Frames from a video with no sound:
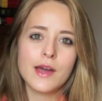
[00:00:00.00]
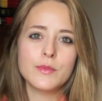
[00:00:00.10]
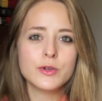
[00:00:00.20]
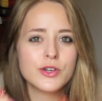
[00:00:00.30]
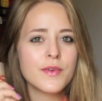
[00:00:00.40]

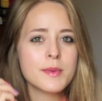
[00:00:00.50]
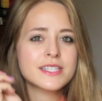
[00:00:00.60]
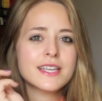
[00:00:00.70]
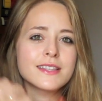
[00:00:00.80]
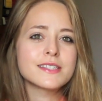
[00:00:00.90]
I'm not sure if I'm
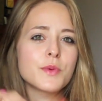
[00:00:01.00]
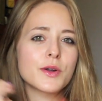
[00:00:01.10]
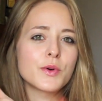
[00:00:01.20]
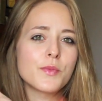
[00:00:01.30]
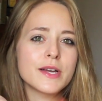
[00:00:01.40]
going to take this
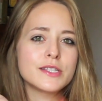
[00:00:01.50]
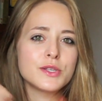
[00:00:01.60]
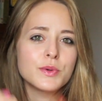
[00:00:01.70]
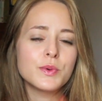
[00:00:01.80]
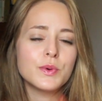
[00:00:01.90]
one or my
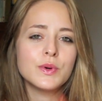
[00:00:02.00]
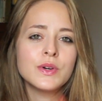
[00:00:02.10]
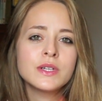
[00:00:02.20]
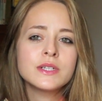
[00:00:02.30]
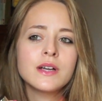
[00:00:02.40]

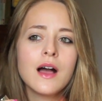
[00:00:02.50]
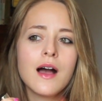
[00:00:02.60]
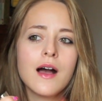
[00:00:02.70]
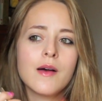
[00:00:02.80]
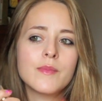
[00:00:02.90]
Dior
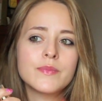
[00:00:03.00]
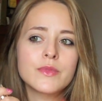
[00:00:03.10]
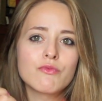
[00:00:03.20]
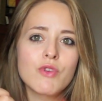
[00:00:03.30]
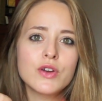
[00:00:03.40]

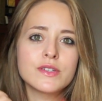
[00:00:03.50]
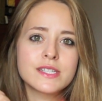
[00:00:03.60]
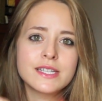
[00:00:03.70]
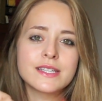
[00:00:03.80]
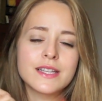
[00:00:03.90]

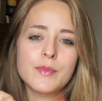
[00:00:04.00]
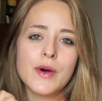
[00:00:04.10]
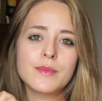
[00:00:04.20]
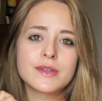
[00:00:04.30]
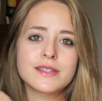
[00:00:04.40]
rose tinted lip
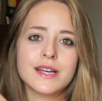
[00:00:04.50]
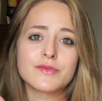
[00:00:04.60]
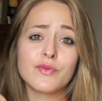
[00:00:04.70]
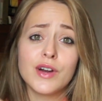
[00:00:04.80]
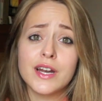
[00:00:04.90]
balm, because
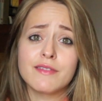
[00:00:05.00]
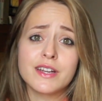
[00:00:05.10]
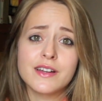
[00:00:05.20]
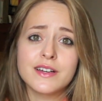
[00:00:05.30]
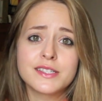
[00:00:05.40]
that's really,
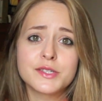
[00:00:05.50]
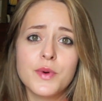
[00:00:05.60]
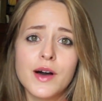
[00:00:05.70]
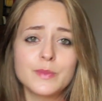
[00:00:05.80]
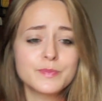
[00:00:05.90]
really nice as
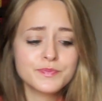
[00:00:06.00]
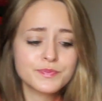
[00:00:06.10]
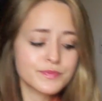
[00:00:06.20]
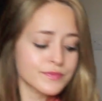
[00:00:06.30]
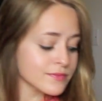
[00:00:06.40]
well.
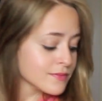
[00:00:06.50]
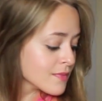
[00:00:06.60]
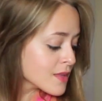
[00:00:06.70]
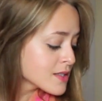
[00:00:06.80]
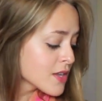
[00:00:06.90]

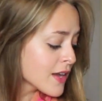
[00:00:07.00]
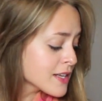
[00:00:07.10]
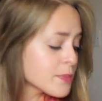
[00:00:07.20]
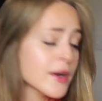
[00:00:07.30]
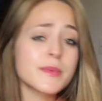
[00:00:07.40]
So
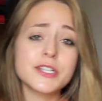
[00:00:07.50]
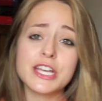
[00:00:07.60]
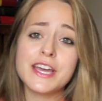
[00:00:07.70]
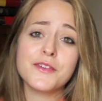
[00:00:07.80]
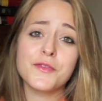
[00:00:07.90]
that is pretty
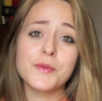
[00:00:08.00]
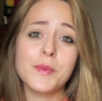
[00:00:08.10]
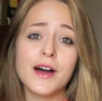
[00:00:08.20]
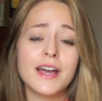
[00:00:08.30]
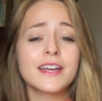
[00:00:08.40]
much it for
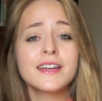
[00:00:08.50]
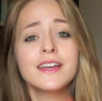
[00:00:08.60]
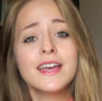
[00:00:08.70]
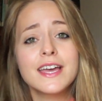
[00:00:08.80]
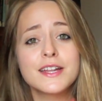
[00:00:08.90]
my
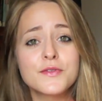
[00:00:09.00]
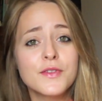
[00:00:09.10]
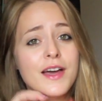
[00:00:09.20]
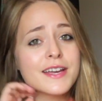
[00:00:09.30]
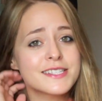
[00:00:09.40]

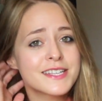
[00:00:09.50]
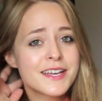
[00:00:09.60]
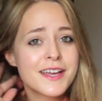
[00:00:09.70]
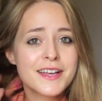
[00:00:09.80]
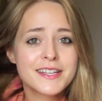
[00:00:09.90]
in-flight
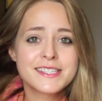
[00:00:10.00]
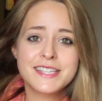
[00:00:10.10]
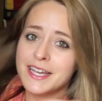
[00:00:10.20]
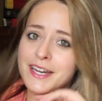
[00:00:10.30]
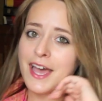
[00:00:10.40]

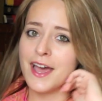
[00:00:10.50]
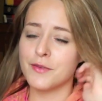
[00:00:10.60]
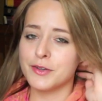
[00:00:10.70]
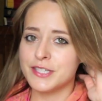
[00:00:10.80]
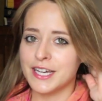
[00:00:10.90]

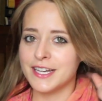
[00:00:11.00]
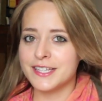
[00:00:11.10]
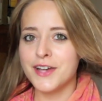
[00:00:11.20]
skincare routine.